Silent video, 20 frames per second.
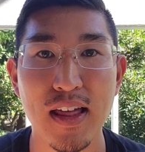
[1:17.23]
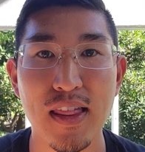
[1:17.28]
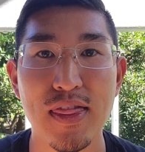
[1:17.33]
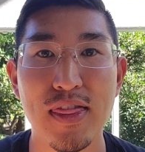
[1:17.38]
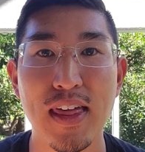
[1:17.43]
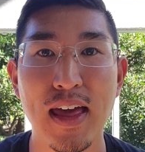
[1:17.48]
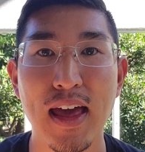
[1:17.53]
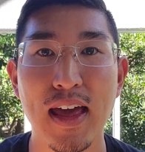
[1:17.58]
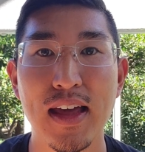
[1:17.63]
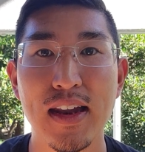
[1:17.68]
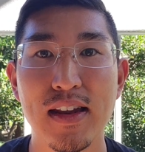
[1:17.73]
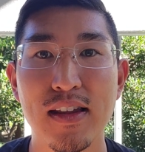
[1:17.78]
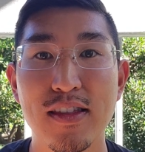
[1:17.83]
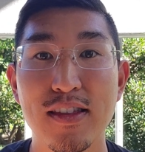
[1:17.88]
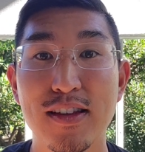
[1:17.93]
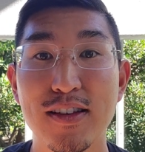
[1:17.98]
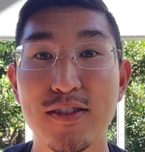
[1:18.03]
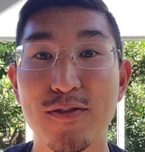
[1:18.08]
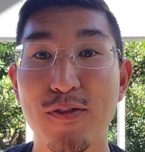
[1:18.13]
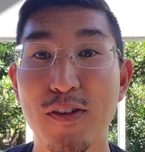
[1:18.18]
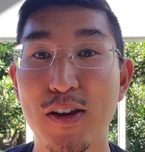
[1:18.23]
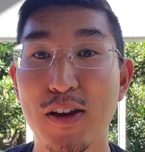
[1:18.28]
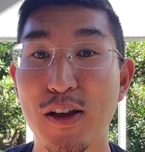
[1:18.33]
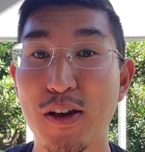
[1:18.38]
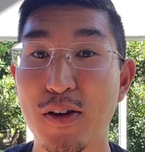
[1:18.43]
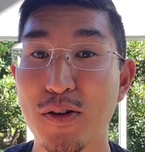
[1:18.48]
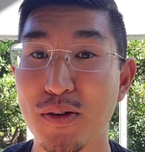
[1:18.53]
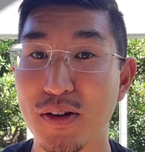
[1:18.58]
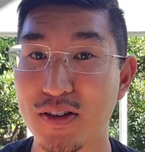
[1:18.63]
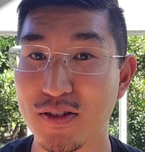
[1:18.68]
then this
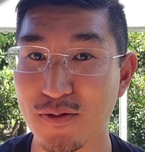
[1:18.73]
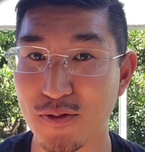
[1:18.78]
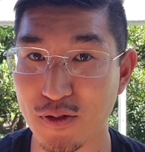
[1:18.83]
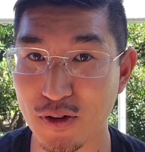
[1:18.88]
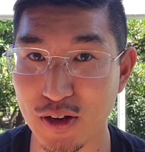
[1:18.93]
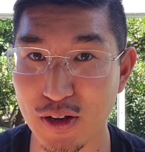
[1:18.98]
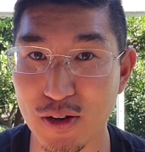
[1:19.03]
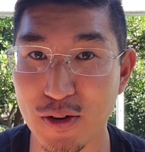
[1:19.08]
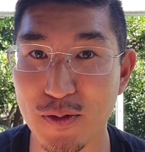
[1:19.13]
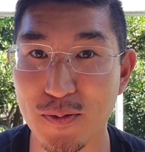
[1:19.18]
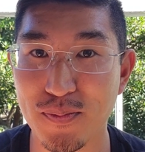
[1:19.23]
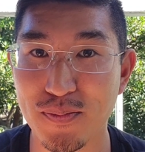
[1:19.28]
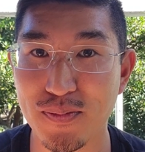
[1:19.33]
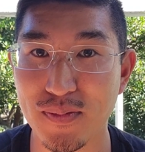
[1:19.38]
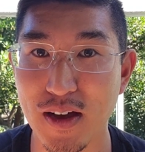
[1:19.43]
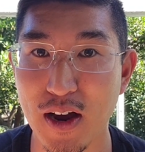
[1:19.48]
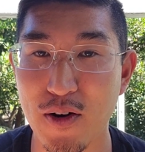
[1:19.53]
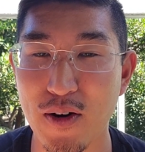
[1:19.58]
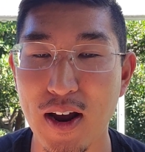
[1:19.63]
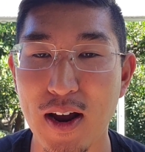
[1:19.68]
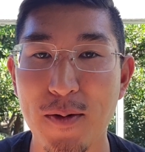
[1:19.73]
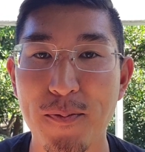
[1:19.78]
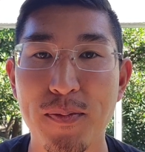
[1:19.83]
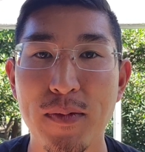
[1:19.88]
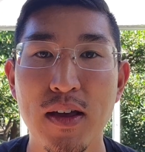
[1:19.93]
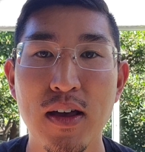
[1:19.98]
video is for you. All right.